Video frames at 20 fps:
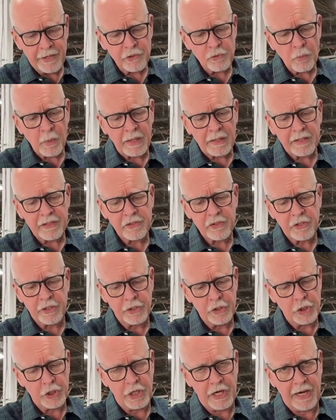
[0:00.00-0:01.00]
as well as
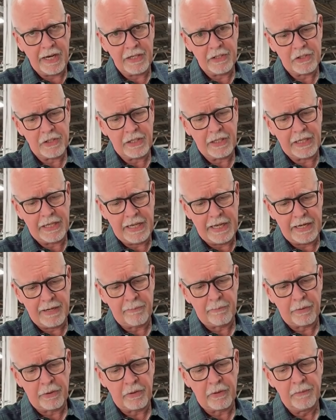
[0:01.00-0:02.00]
to change the
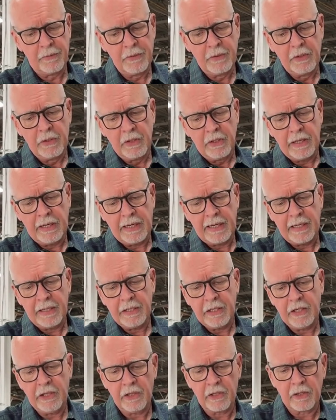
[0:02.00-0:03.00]
camber
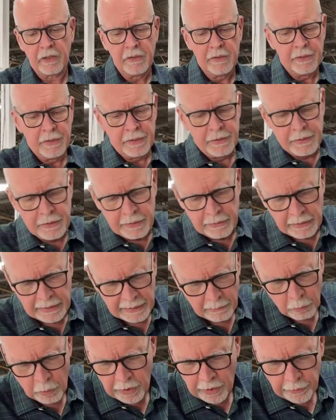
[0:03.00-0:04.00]
here.
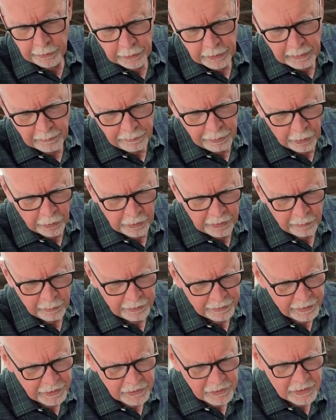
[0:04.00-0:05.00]
One other
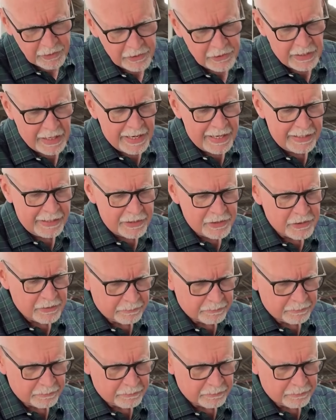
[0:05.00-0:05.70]
component with this design